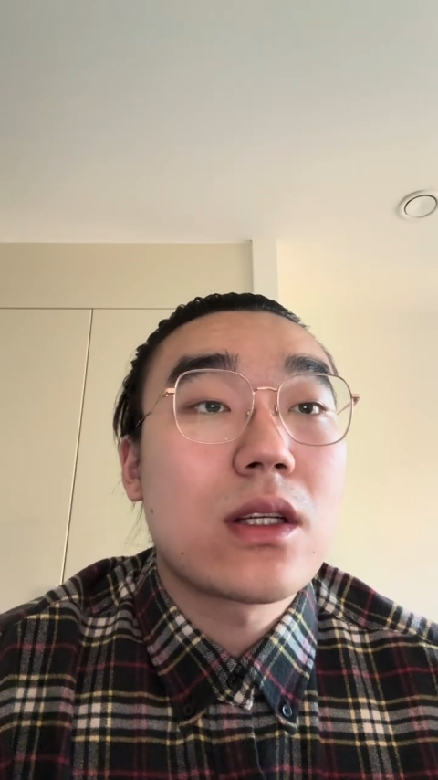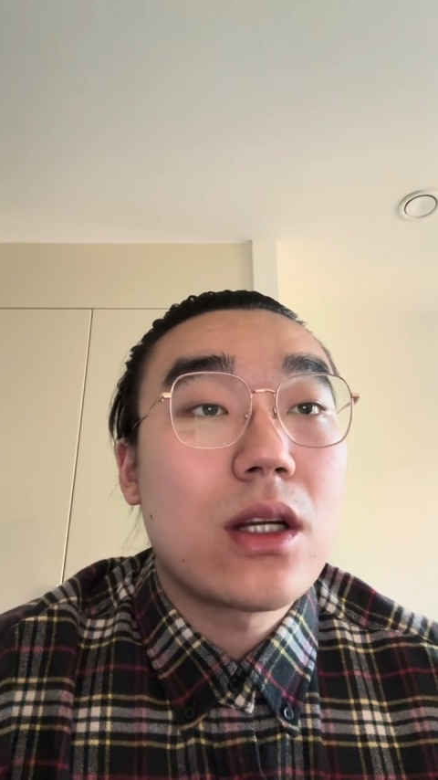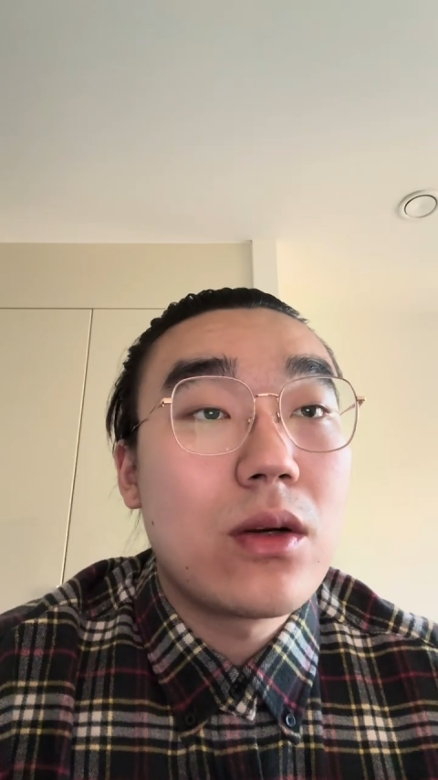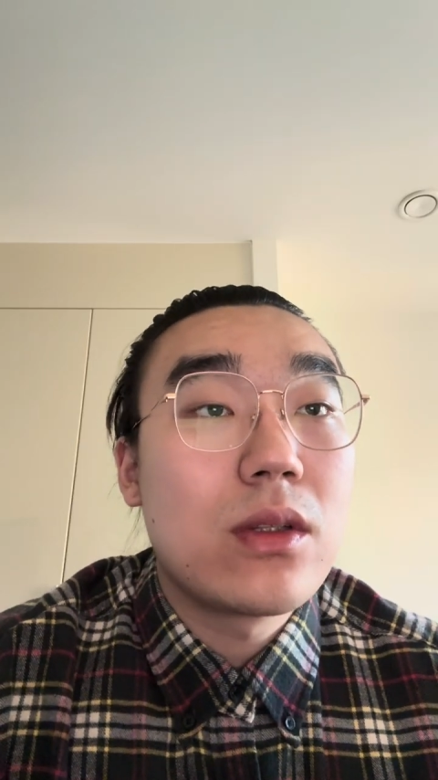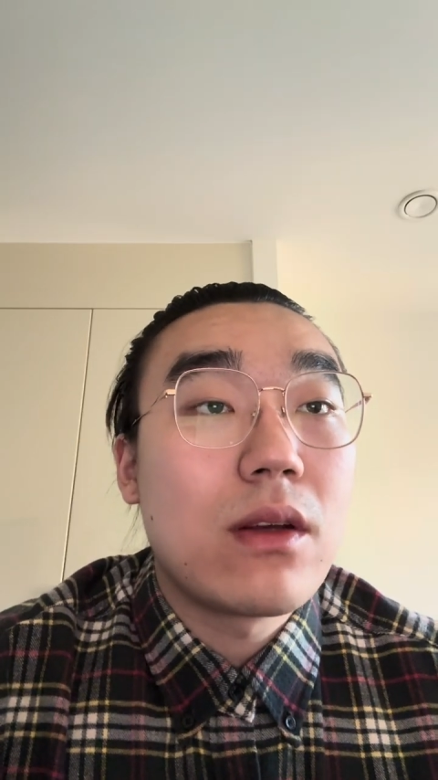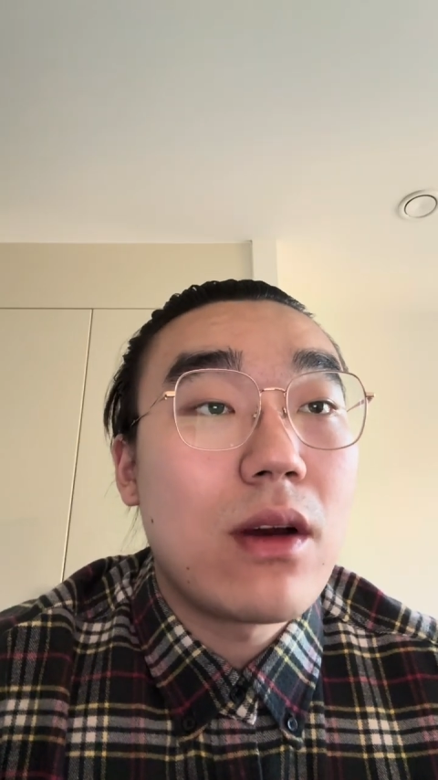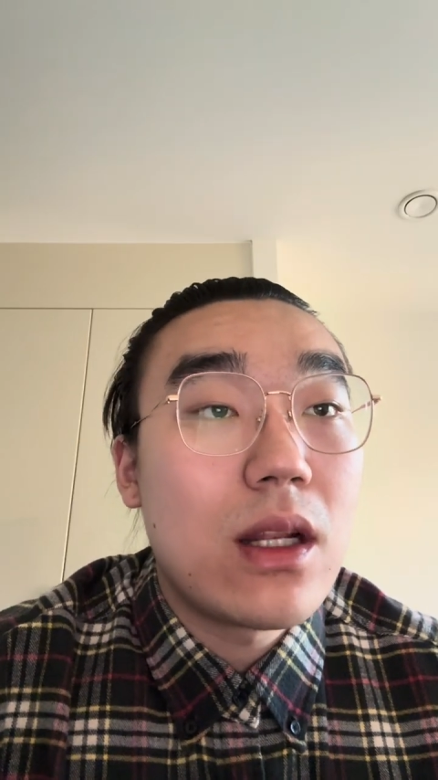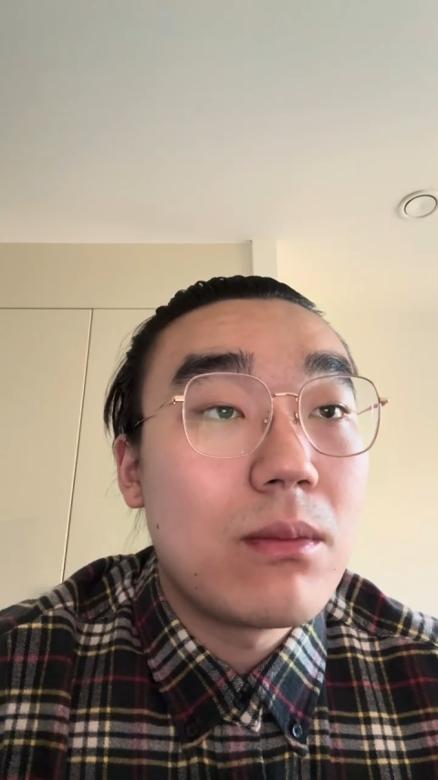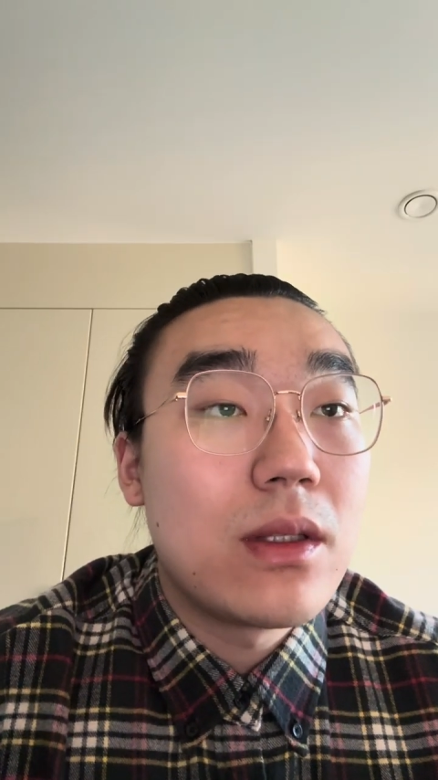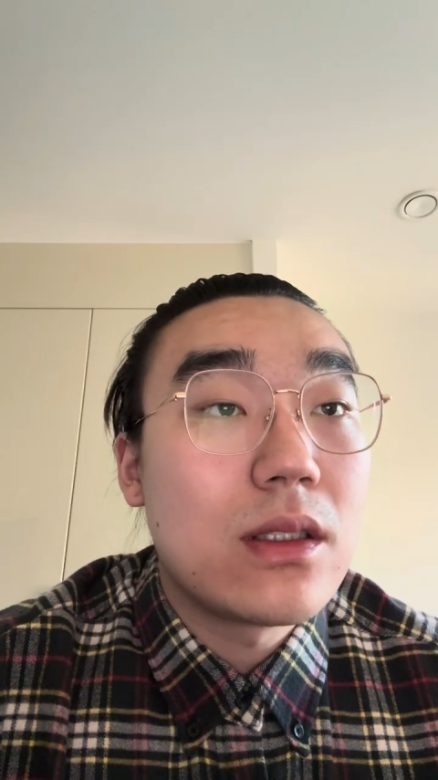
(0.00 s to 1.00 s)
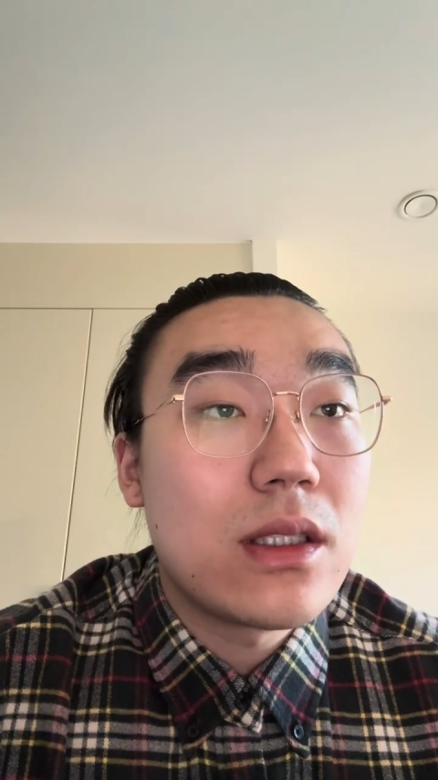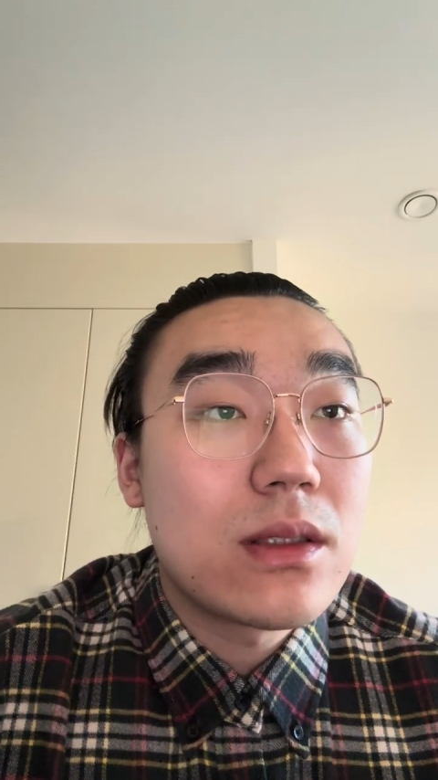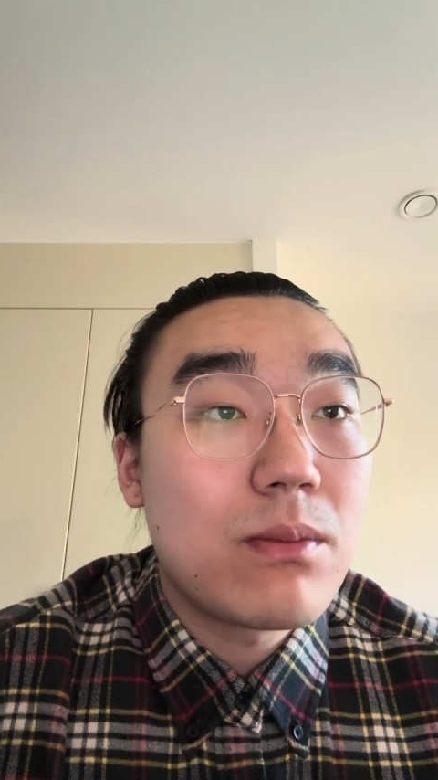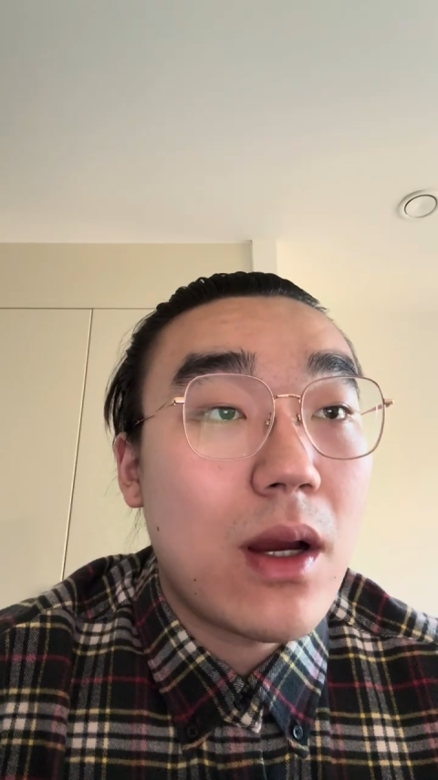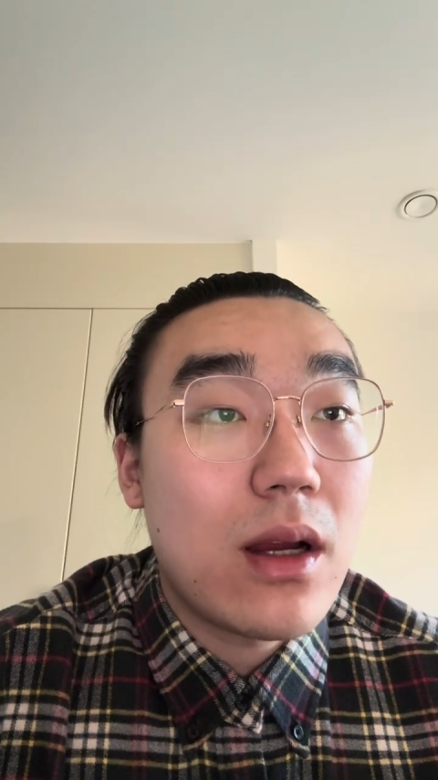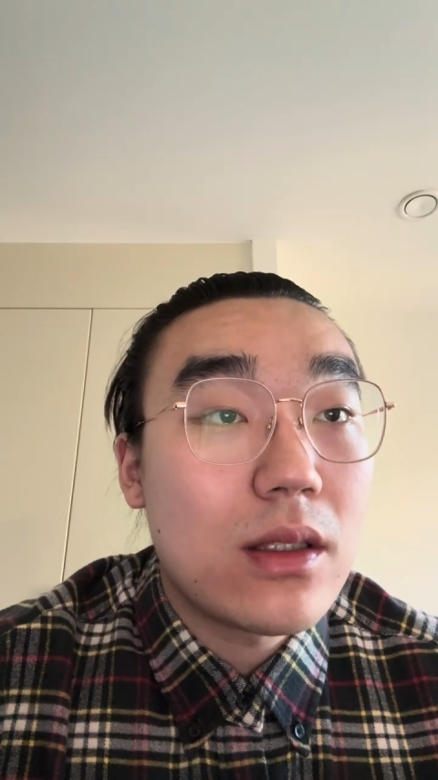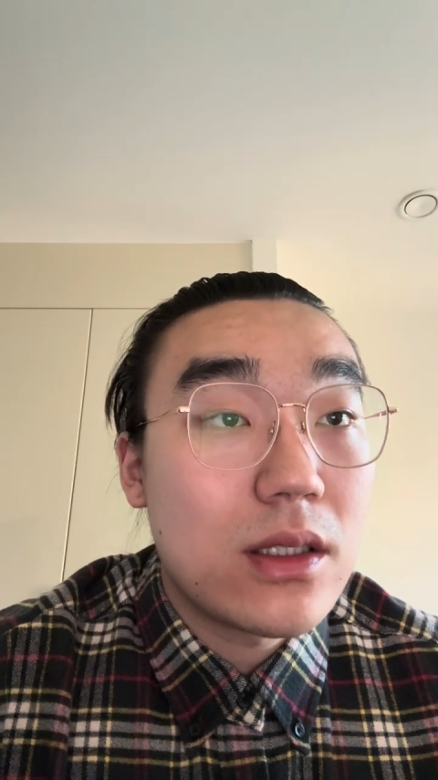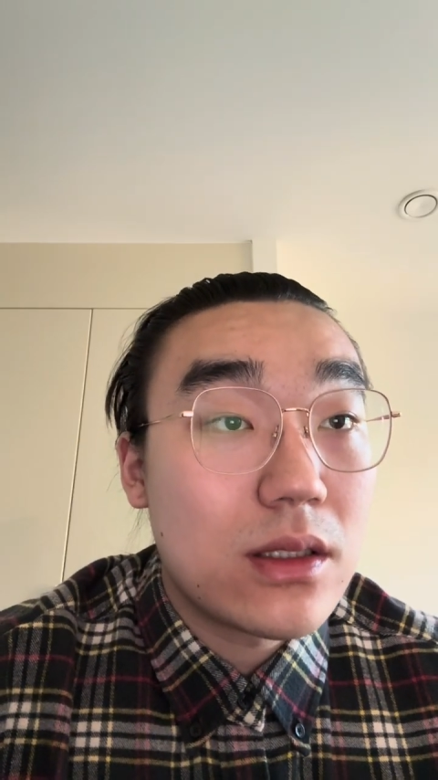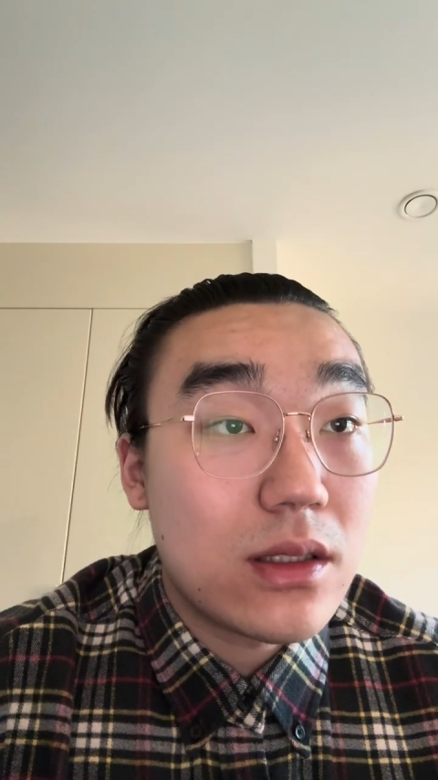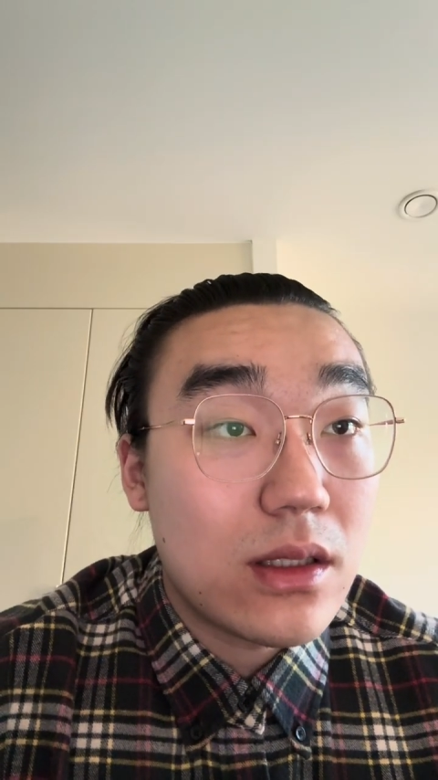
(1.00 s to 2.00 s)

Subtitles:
current development disparities